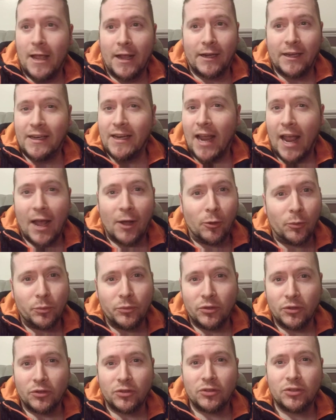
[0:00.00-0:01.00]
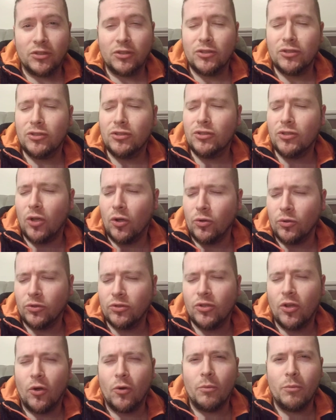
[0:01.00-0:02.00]
And he helped us so,
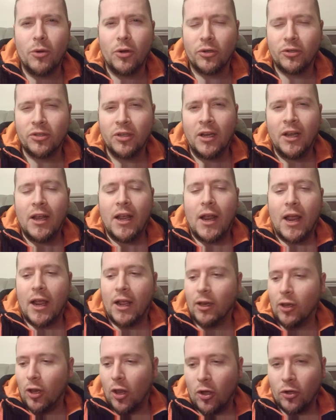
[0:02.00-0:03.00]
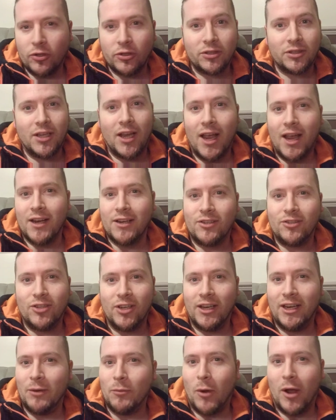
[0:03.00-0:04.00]
so much alongside
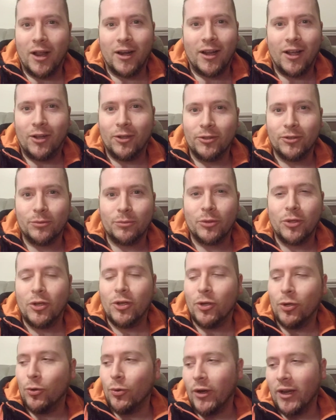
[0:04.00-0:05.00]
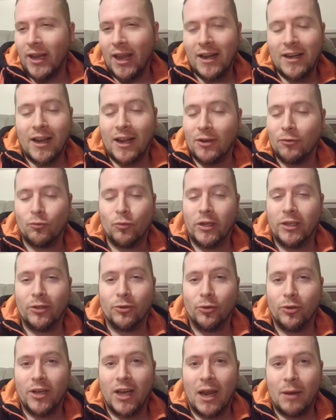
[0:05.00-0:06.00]
Gini Wijnaldum, who again had a
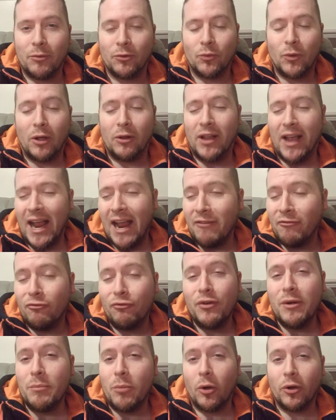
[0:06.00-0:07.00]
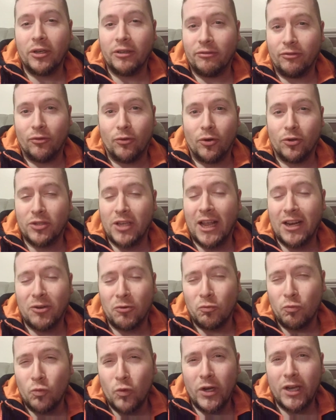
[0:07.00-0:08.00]
really good game as well. Everybody for us
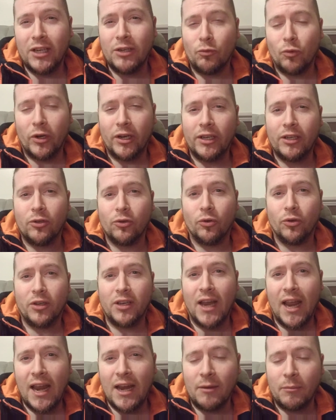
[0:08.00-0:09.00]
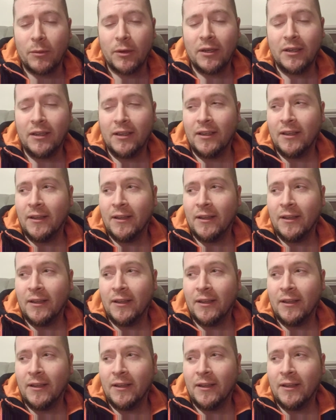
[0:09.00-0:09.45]
had a really, really good game.